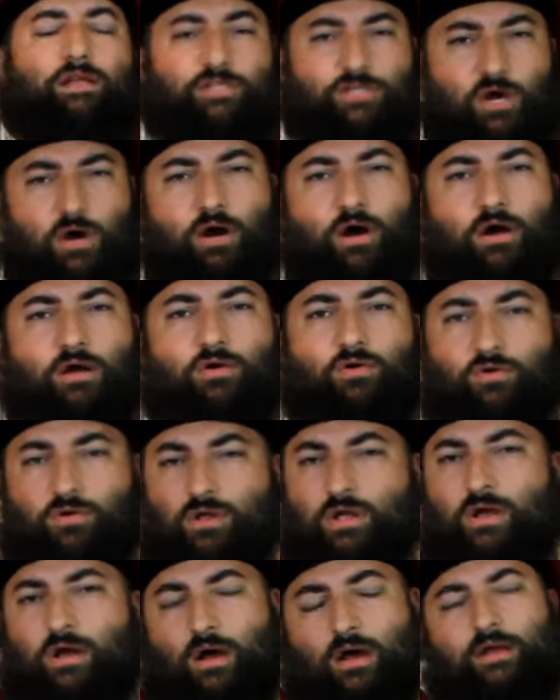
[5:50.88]
a dog or
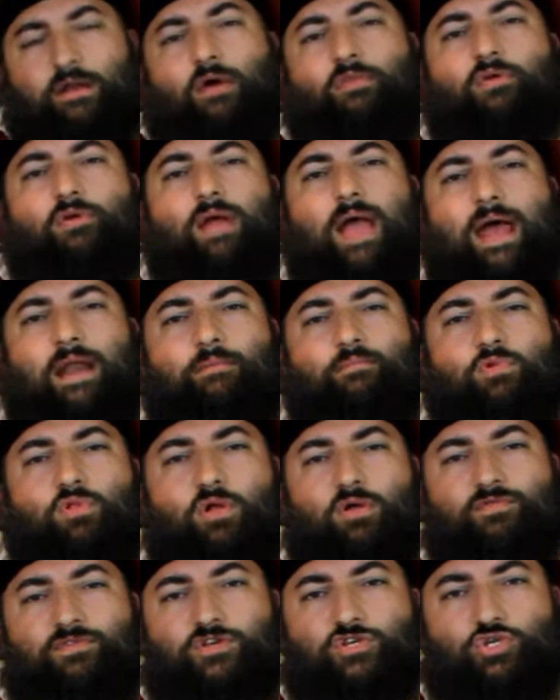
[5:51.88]
another animal
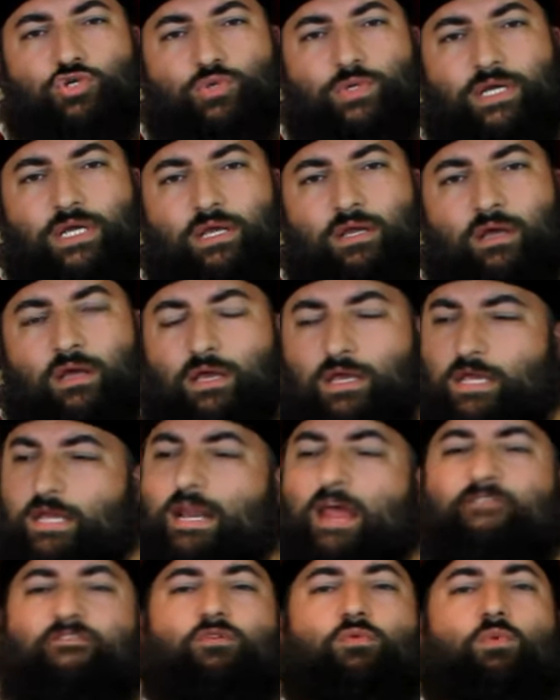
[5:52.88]
on the street, you
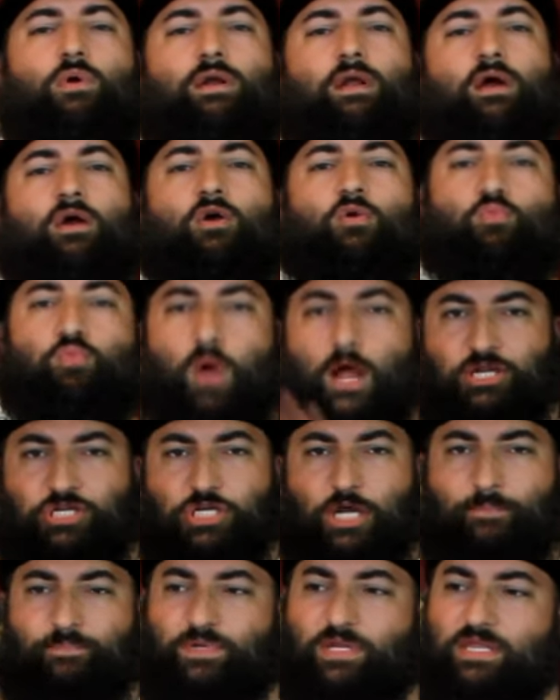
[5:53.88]
never want to
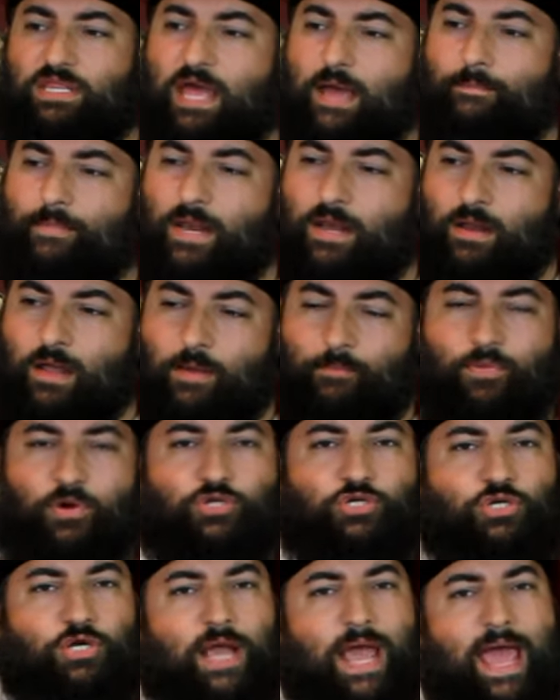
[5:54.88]
rush up to them and
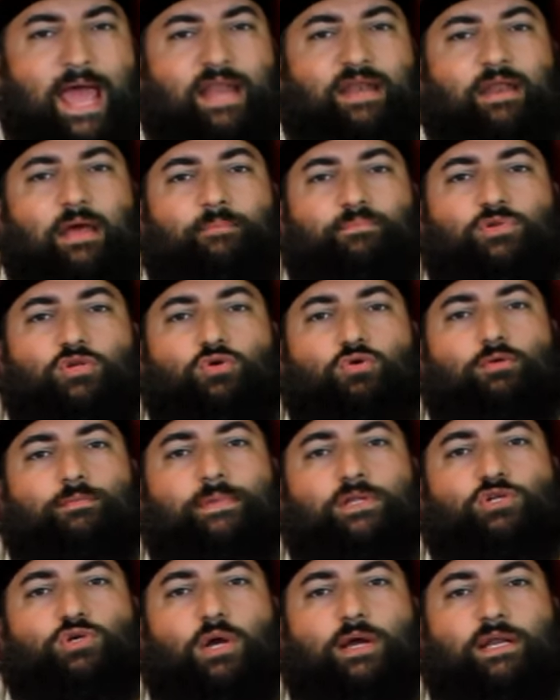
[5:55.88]
put your hand up to them
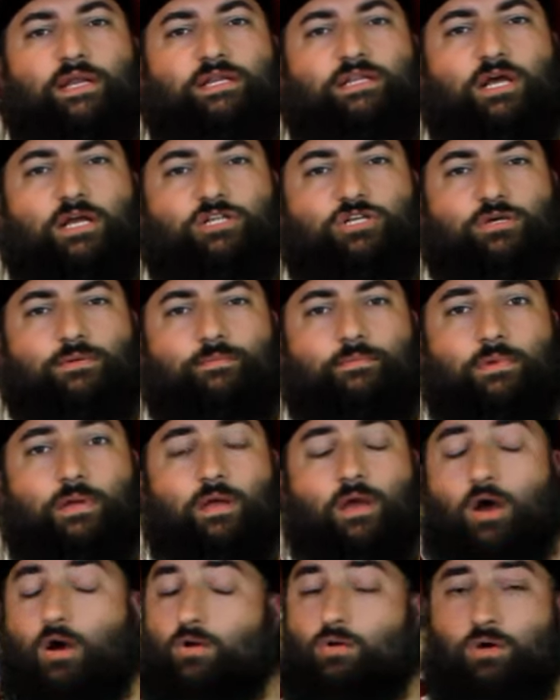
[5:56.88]
and try to touch them.
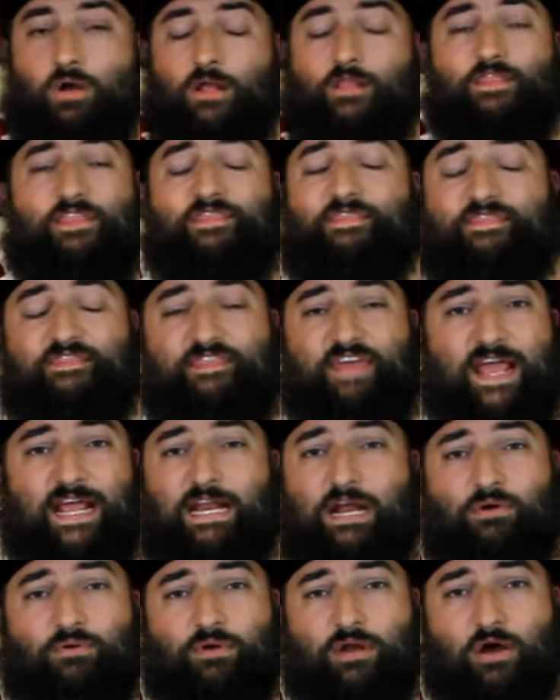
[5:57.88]
Oh, they
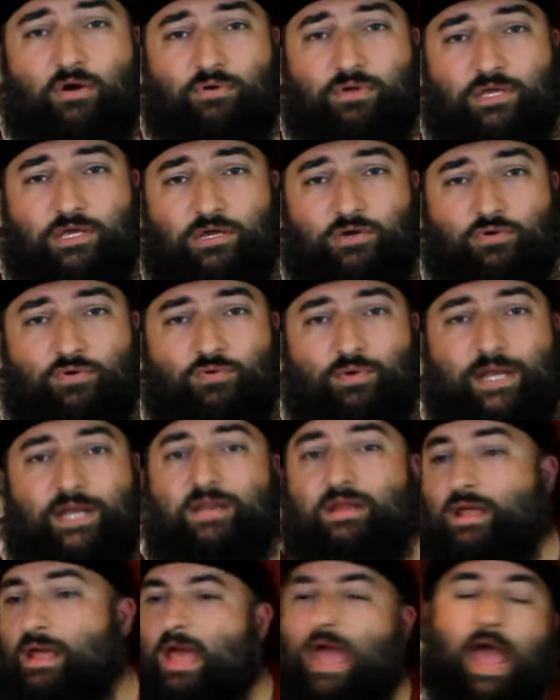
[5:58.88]
don't know you,
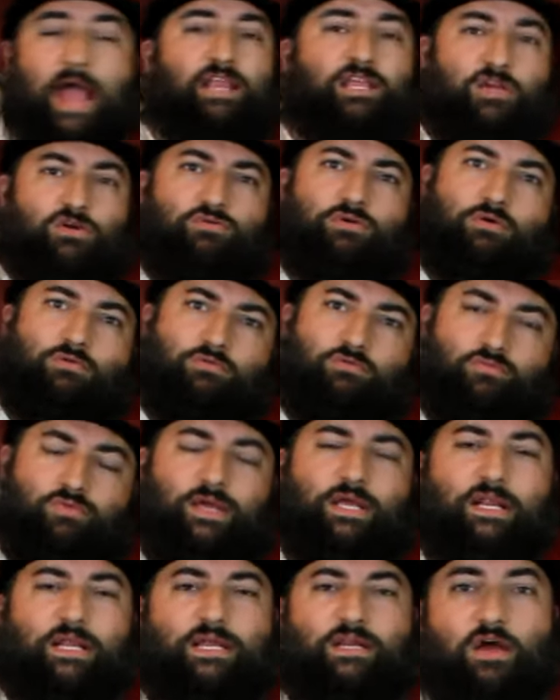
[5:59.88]
and, and you don't
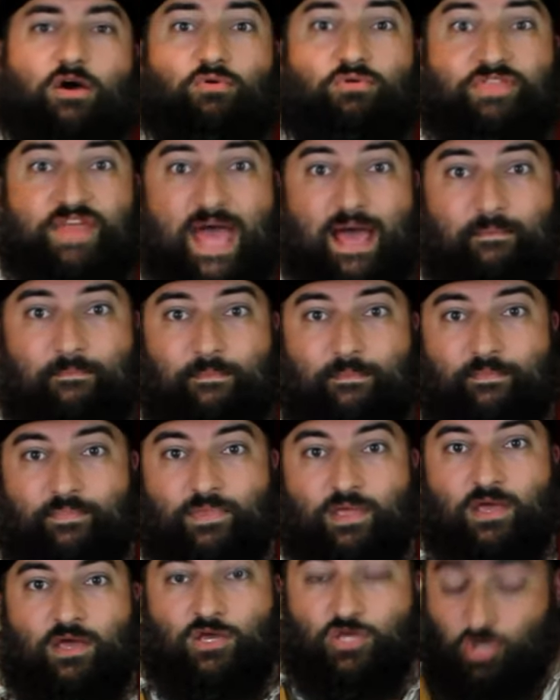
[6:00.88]
really know them.
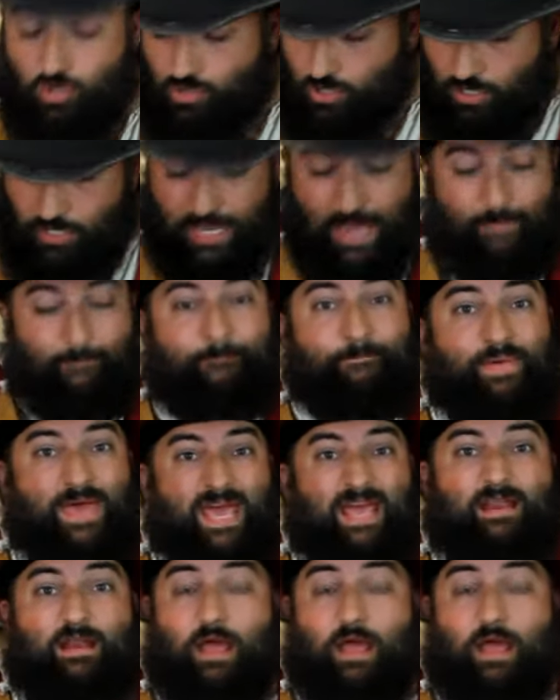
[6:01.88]
You could get bit,